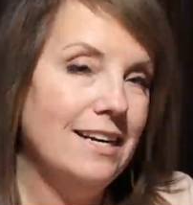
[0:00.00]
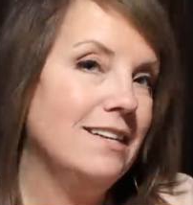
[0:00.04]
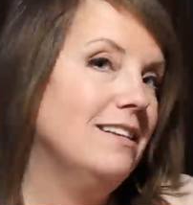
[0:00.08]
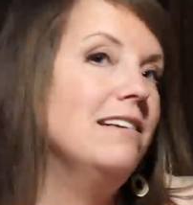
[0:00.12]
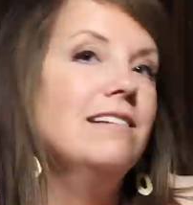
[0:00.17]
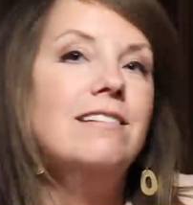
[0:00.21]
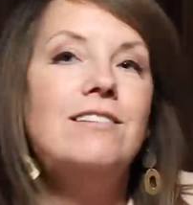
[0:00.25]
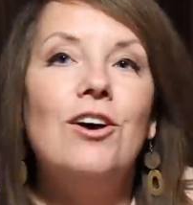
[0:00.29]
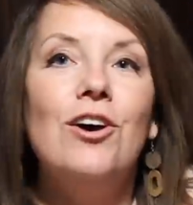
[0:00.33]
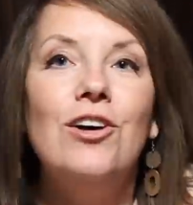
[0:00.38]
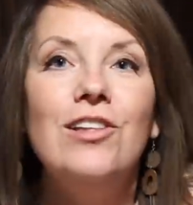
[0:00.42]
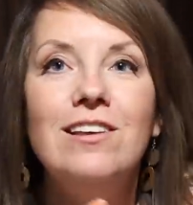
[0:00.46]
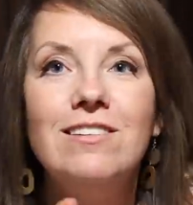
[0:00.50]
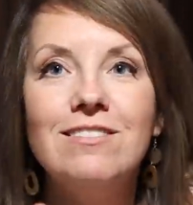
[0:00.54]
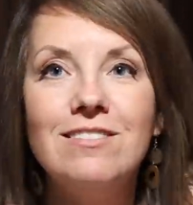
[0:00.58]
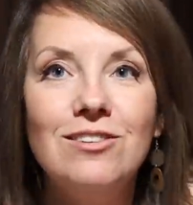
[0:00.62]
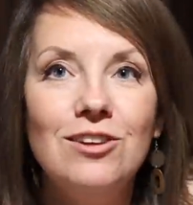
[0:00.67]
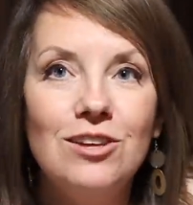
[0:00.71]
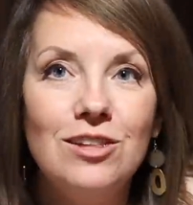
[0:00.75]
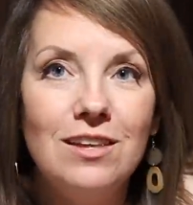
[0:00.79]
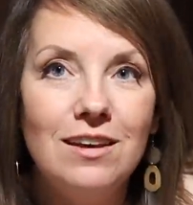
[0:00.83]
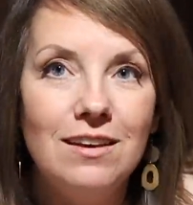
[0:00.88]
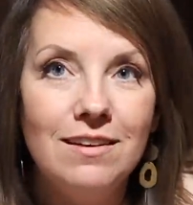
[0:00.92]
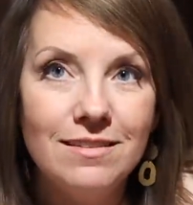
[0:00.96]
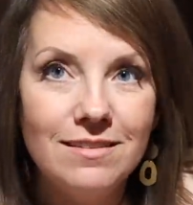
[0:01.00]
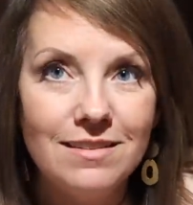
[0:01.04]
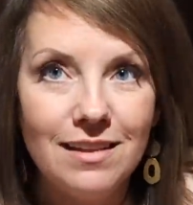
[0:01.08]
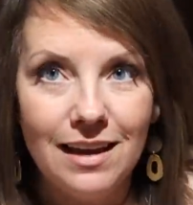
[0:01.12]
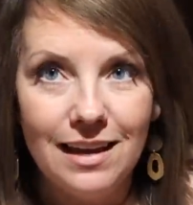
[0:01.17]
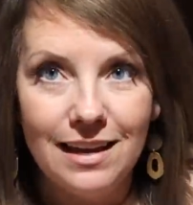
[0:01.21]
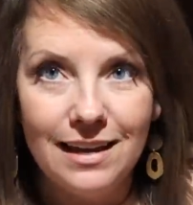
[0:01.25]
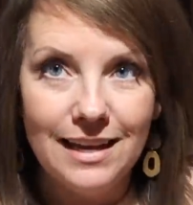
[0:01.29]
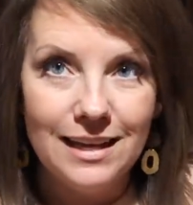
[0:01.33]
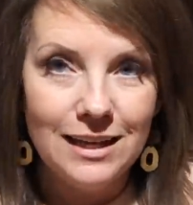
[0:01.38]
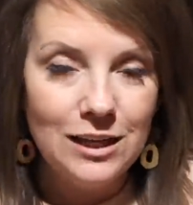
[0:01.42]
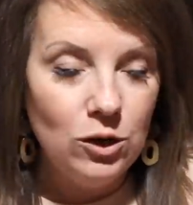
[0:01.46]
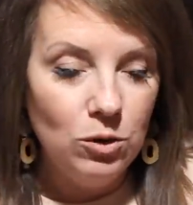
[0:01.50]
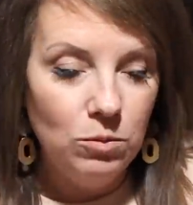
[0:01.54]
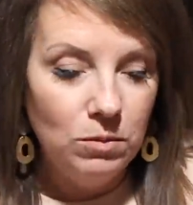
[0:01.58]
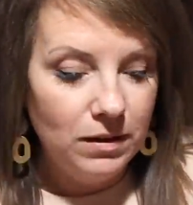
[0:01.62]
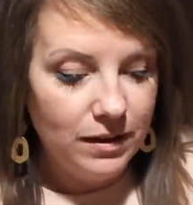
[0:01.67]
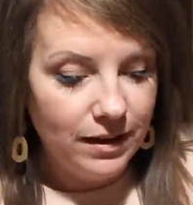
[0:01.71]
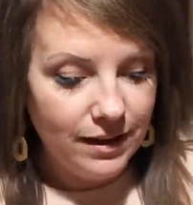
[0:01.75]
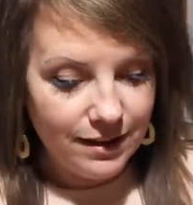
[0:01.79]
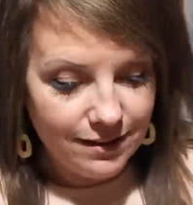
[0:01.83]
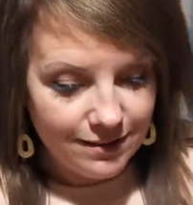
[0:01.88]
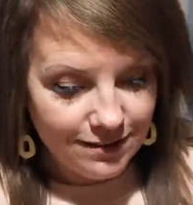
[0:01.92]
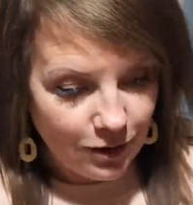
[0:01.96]
It's just all these little things that
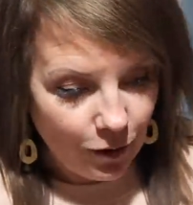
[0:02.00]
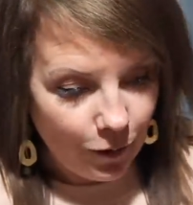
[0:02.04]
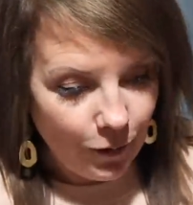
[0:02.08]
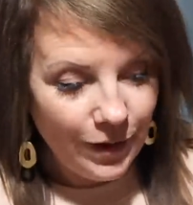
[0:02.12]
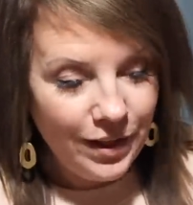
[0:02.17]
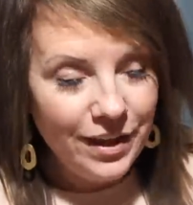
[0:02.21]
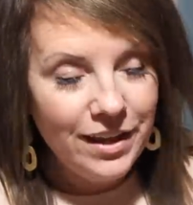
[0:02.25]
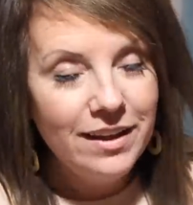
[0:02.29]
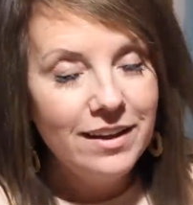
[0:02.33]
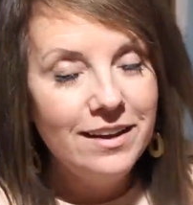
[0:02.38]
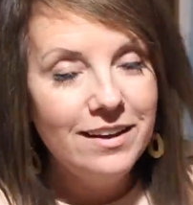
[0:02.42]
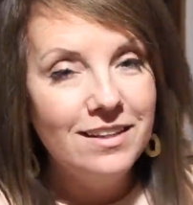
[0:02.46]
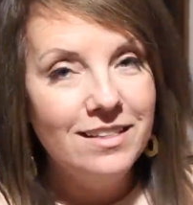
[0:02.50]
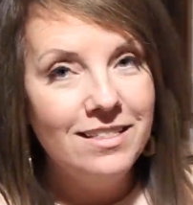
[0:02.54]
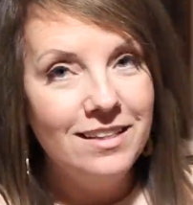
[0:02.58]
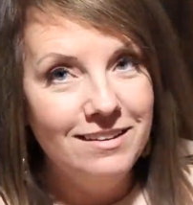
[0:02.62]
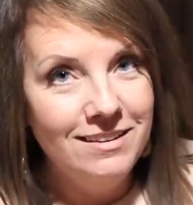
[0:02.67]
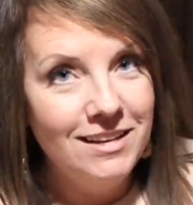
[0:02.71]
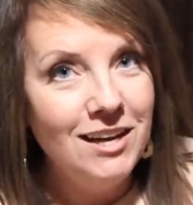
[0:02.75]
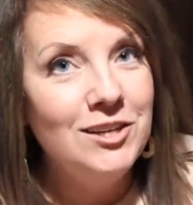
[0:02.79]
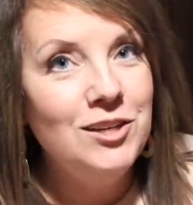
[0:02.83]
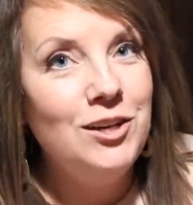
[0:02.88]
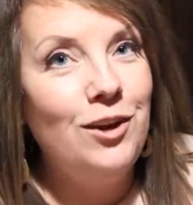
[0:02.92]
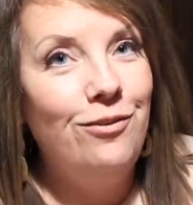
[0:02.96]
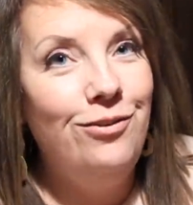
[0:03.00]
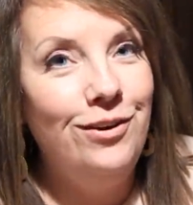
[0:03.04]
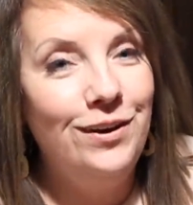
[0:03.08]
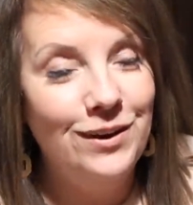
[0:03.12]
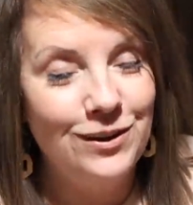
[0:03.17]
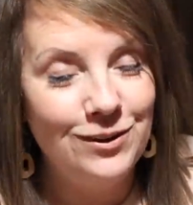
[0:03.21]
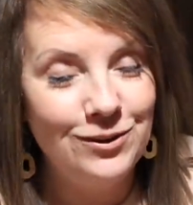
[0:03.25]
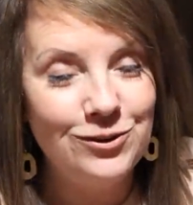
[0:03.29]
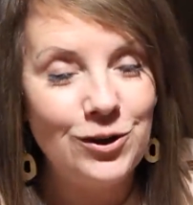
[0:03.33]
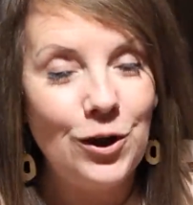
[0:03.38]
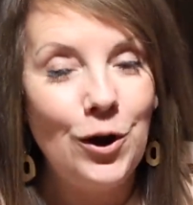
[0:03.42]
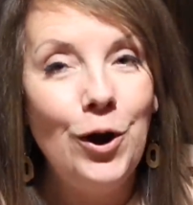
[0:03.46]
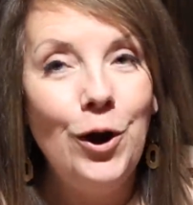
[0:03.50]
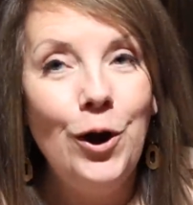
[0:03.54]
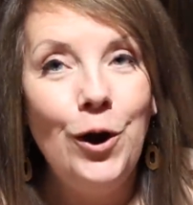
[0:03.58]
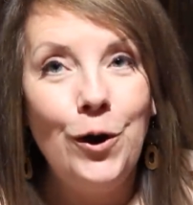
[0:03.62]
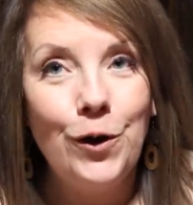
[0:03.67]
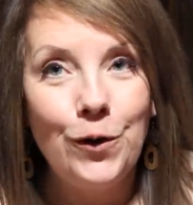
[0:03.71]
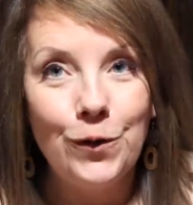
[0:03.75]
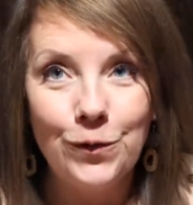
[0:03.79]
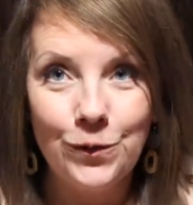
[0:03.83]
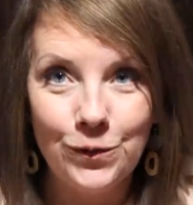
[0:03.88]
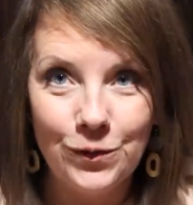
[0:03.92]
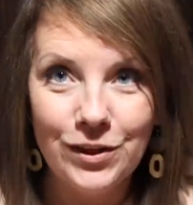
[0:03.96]
accumulate. So this actually feels
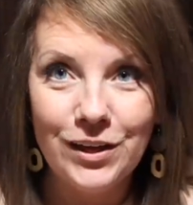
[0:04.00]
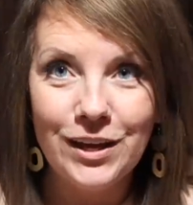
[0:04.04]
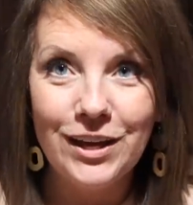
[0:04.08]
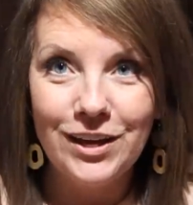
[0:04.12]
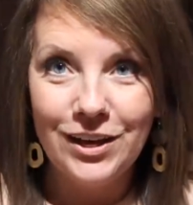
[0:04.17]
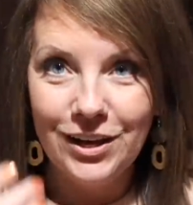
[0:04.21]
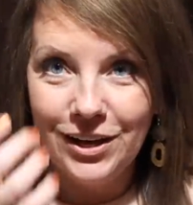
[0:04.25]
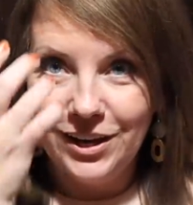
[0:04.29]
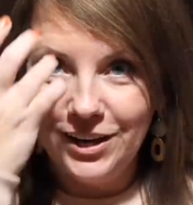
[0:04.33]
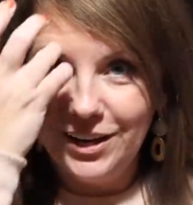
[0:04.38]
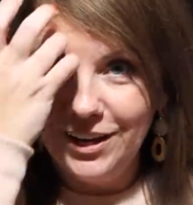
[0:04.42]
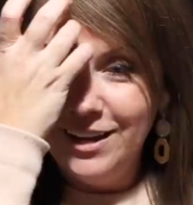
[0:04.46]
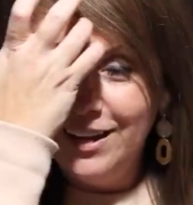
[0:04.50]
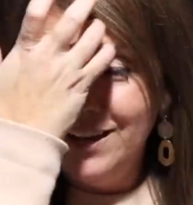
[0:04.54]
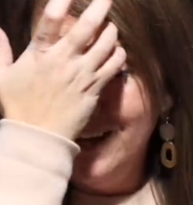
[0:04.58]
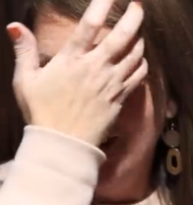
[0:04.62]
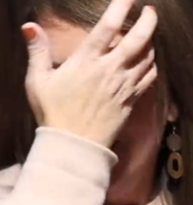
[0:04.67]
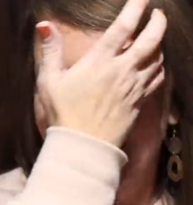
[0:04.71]
really good.